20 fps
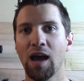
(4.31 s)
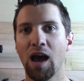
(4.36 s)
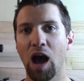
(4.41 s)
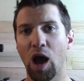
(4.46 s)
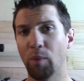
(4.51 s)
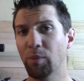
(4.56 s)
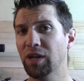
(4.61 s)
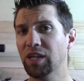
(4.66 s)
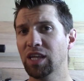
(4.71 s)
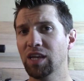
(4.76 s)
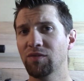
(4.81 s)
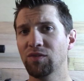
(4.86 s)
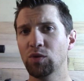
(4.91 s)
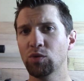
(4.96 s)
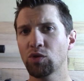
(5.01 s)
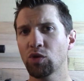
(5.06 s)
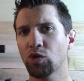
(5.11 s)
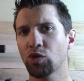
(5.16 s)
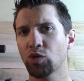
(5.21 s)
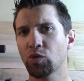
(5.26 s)
I'm going to give you
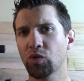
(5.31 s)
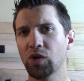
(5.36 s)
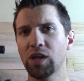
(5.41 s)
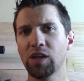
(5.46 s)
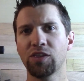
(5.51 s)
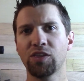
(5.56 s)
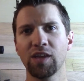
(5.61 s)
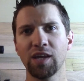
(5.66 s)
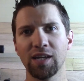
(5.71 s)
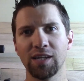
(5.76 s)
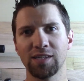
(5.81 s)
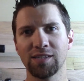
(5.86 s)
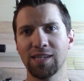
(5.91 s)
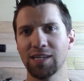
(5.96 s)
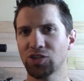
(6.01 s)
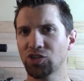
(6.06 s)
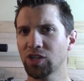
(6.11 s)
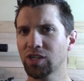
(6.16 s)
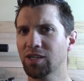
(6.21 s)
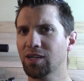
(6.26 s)
the 3 things
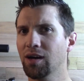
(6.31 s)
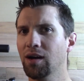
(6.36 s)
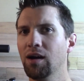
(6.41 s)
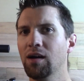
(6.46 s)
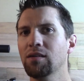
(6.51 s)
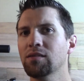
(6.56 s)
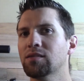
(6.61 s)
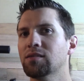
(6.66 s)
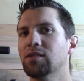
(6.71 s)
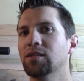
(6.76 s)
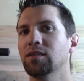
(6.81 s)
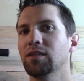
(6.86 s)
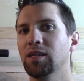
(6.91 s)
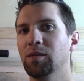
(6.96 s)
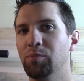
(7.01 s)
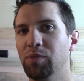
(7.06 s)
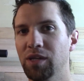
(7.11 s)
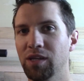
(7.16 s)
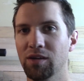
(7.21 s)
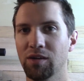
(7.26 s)
that should constantly
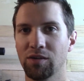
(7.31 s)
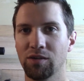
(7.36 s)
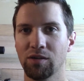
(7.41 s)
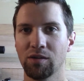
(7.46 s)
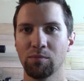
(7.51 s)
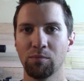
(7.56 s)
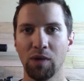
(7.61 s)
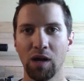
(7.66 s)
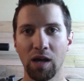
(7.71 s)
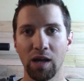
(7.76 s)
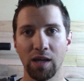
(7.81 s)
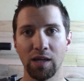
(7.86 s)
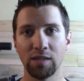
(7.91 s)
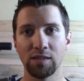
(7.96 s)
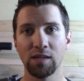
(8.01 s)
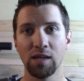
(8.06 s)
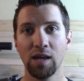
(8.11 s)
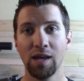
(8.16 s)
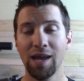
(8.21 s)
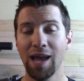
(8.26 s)
be on your mind